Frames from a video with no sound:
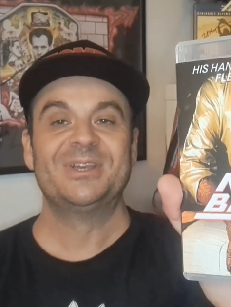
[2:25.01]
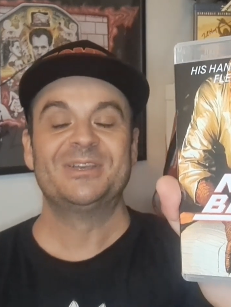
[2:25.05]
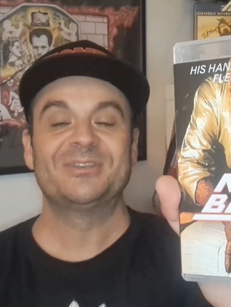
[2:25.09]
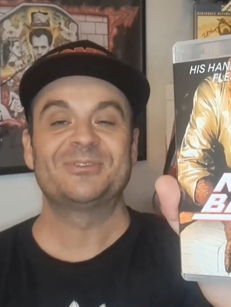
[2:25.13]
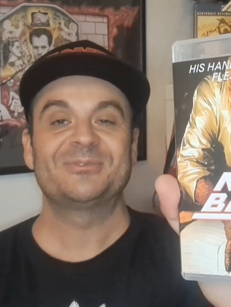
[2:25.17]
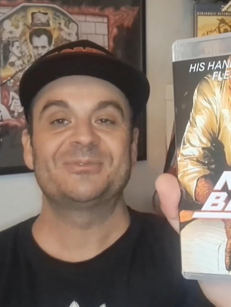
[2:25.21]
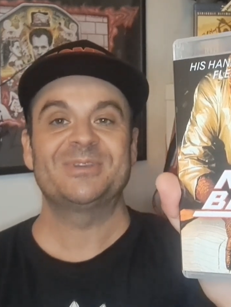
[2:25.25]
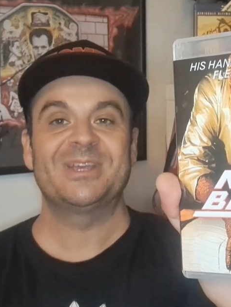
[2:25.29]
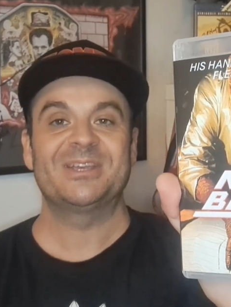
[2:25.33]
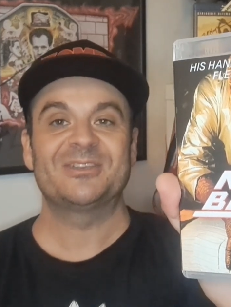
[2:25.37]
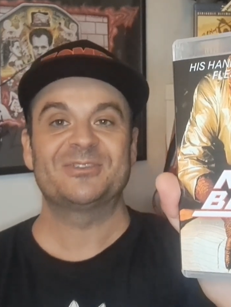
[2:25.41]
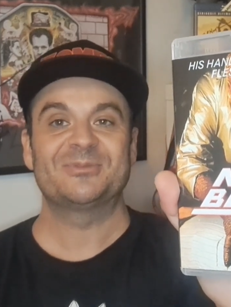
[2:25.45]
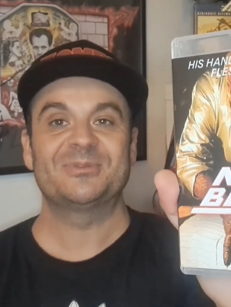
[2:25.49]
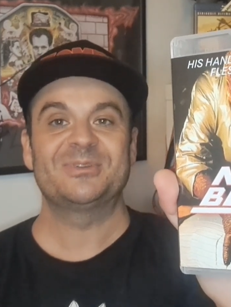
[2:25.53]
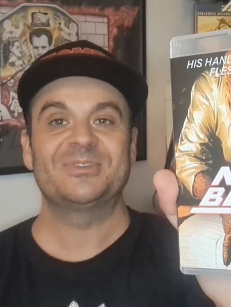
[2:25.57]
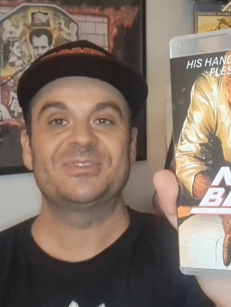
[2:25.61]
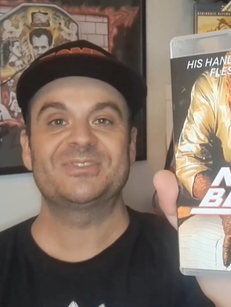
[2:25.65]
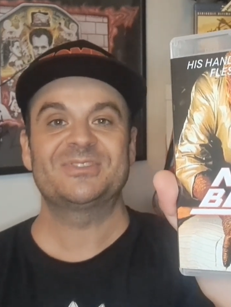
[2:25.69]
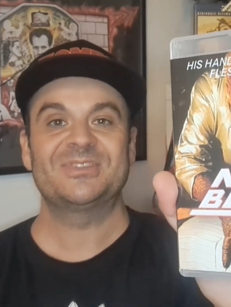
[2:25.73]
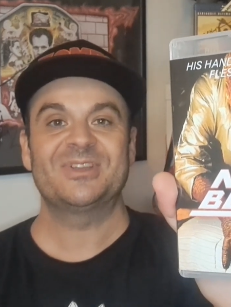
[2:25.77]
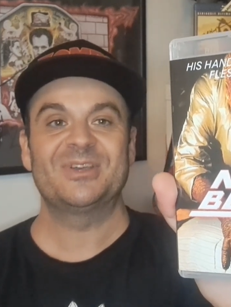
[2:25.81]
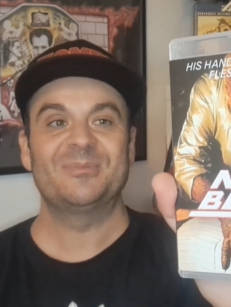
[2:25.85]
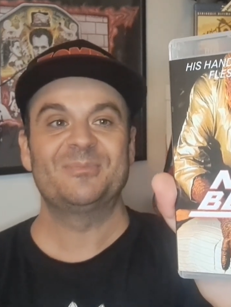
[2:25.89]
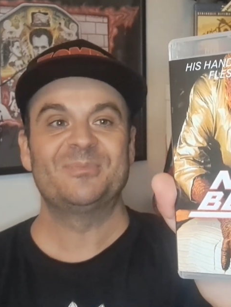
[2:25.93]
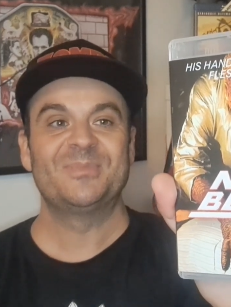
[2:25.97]
So yeah, so
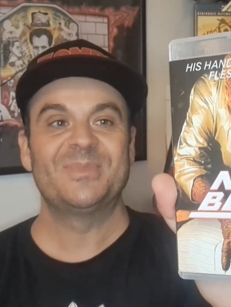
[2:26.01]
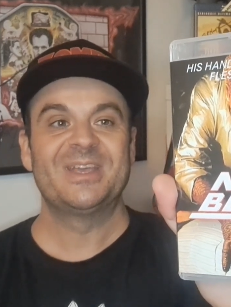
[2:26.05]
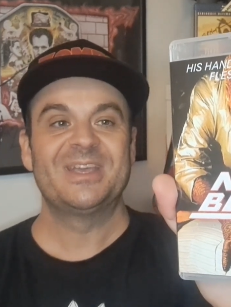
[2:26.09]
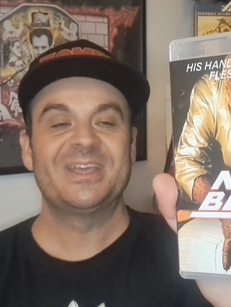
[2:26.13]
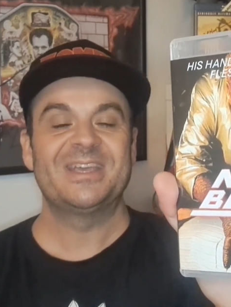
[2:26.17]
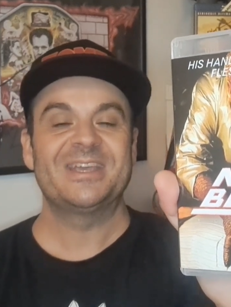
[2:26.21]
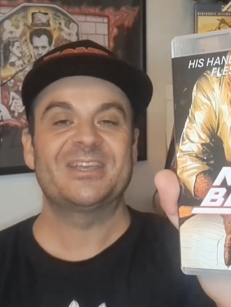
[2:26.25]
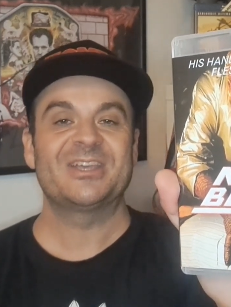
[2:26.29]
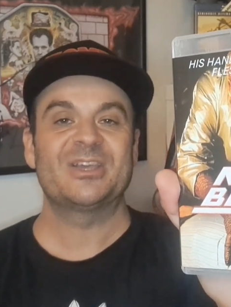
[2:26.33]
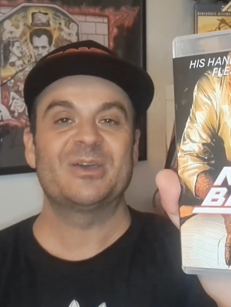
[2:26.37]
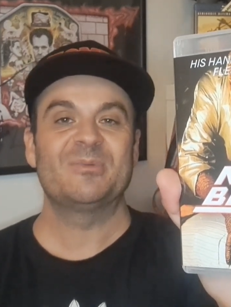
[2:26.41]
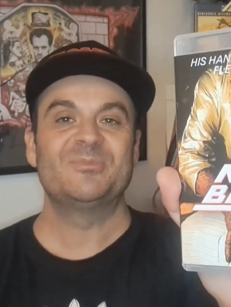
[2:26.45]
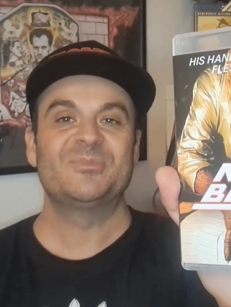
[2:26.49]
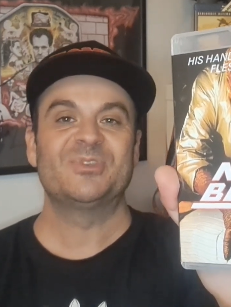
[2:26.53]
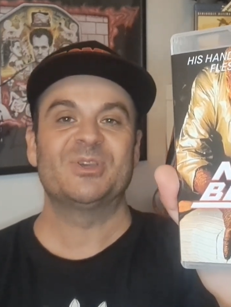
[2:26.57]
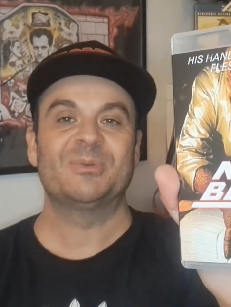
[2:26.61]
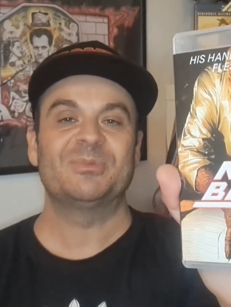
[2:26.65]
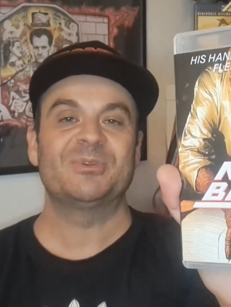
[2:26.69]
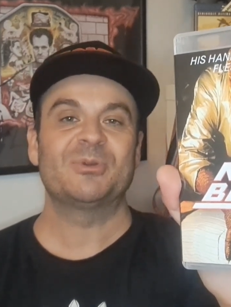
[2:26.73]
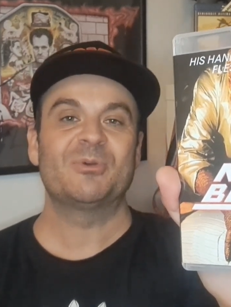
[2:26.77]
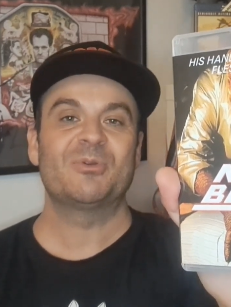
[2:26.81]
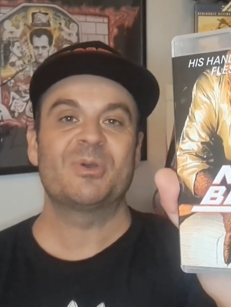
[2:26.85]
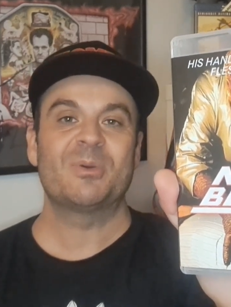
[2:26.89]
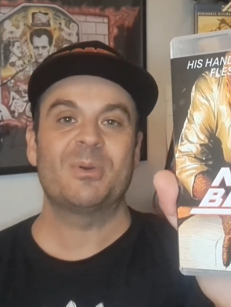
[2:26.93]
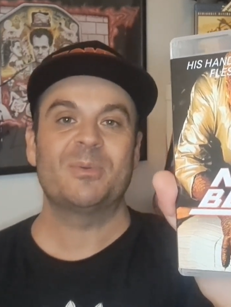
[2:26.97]
it's it comes up, it
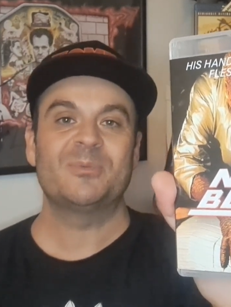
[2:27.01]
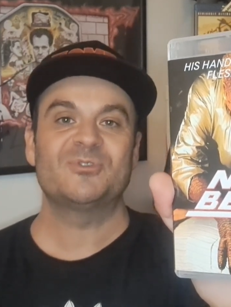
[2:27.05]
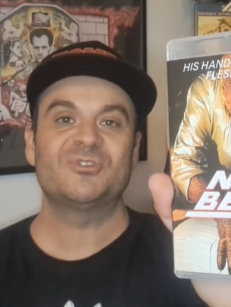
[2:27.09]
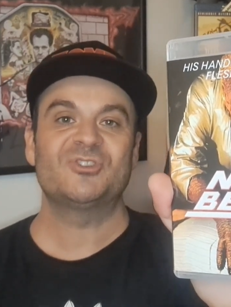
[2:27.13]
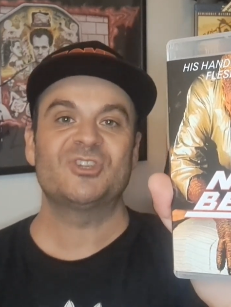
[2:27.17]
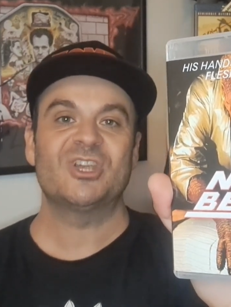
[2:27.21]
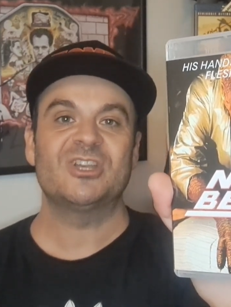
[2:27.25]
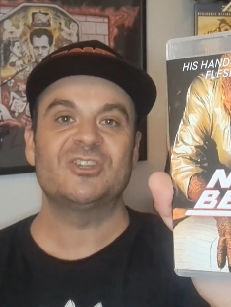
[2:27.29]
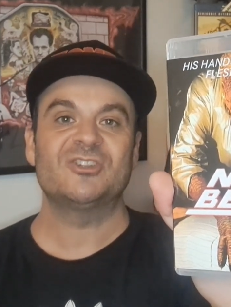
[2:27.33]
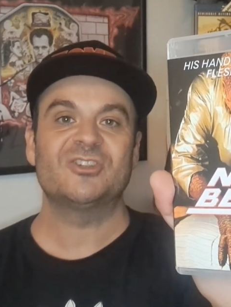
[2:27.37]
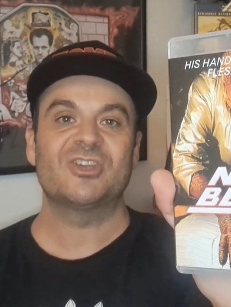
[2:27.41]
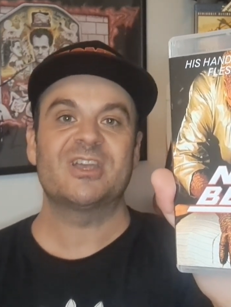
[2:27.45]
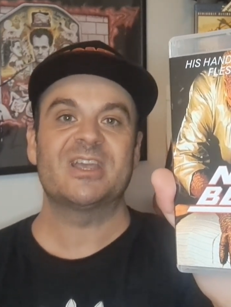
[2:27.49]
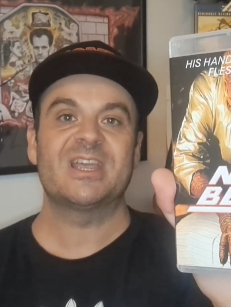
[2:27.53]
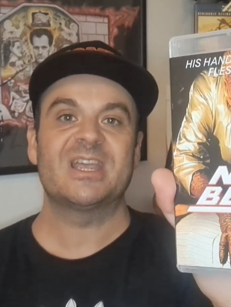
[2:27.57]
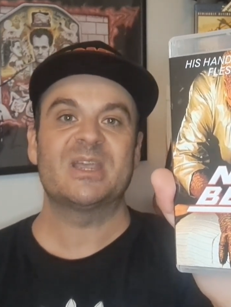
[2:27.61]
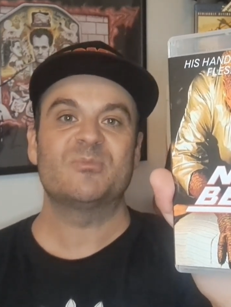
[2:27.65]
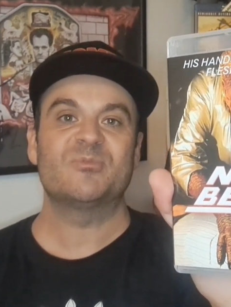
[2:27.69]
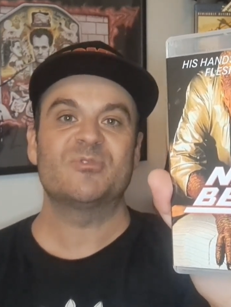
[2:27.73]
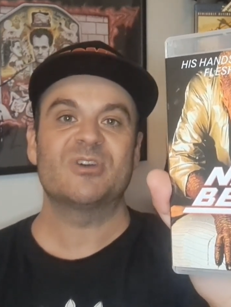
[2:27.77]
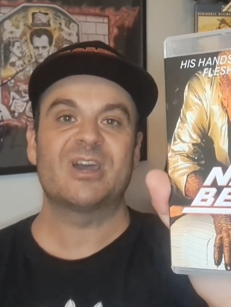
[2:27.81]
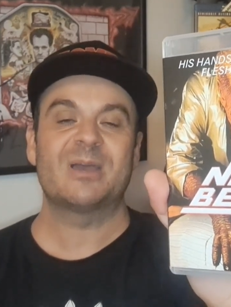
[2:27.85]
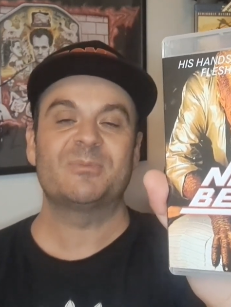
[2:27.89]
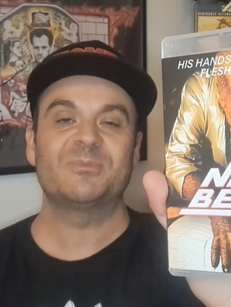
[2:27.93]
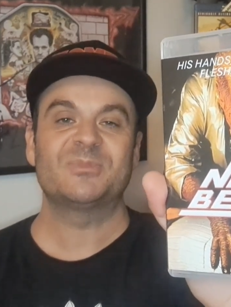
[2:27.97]
don't come up as J.J.
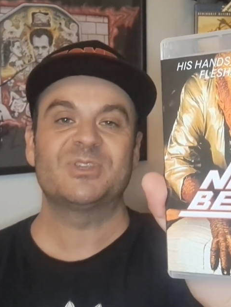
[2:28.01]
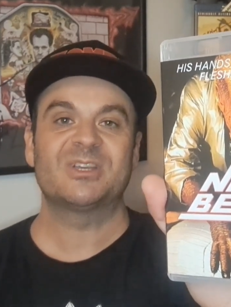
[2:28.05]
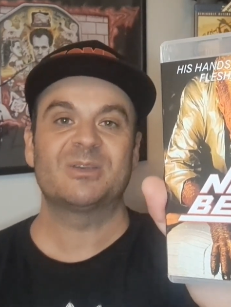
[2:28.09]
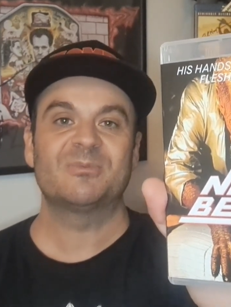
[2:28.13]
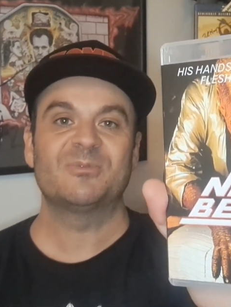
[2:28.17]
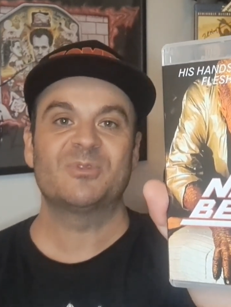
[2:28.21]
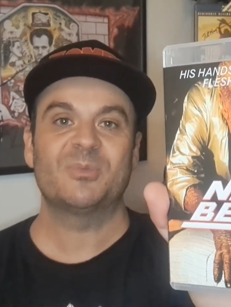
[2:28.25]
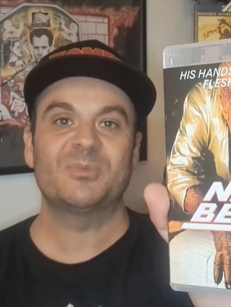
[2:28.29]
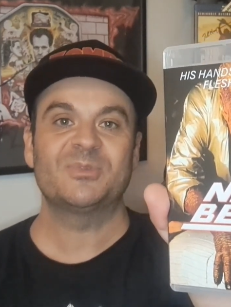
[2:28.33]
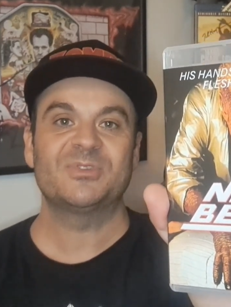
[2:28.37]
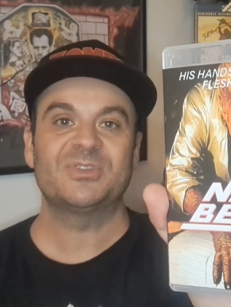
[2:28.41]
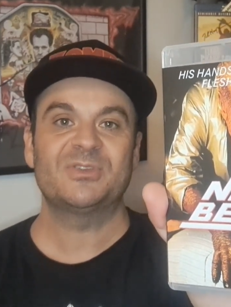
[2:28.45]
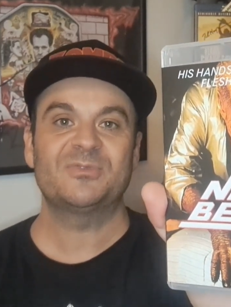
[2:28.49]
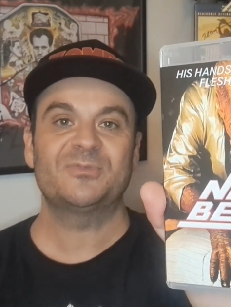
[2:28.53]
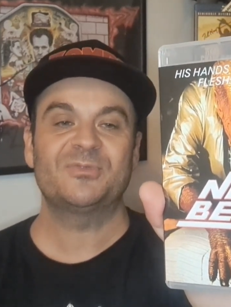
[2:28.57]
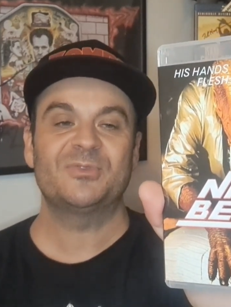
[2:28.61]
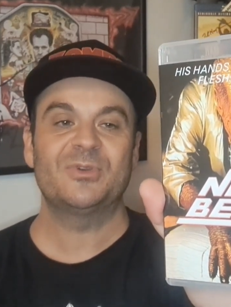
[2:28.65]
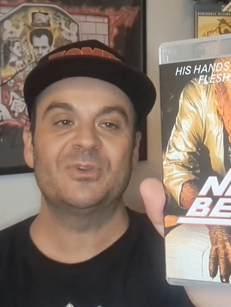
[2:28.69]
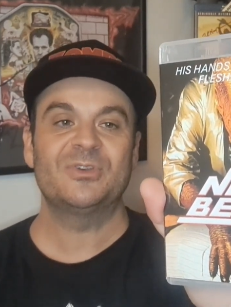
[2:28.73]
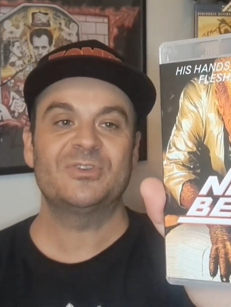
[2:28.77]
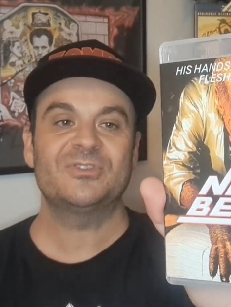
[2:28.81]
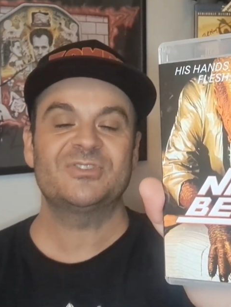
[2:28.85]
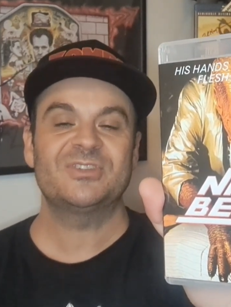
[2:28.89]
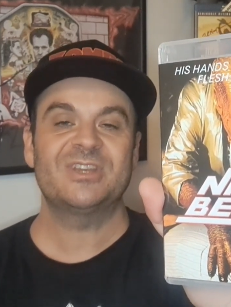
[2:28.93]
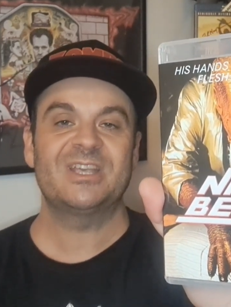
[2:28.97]
Abrams, it comes up as his
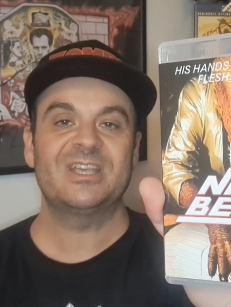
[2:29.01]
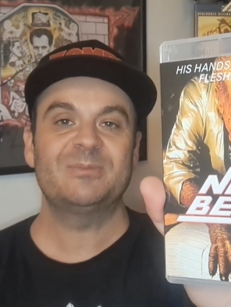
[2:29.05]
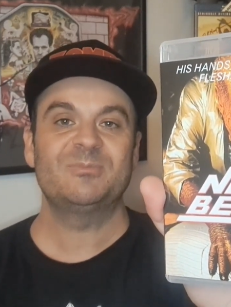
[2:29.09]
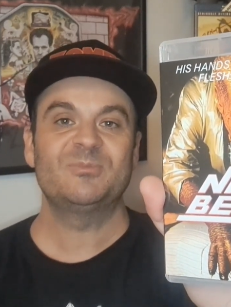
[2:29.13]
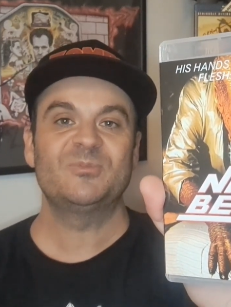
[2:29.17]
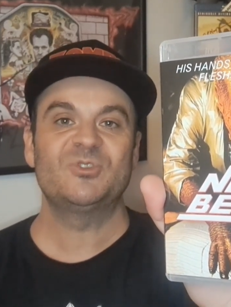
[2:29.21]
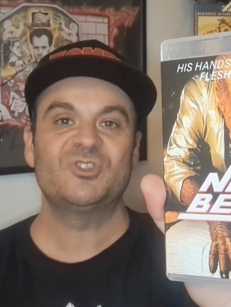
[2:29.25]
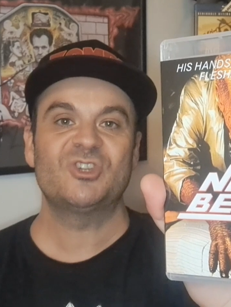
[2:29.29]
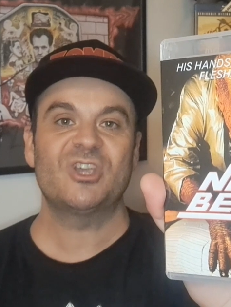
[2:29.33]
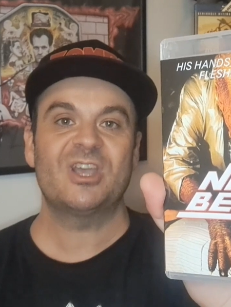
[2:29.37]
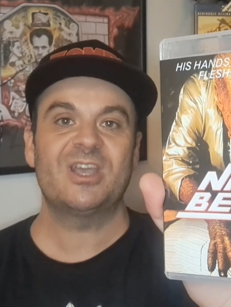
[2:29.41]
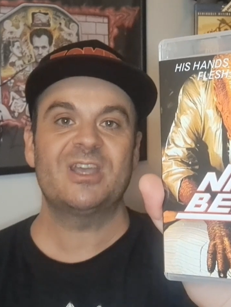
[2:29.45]
first name,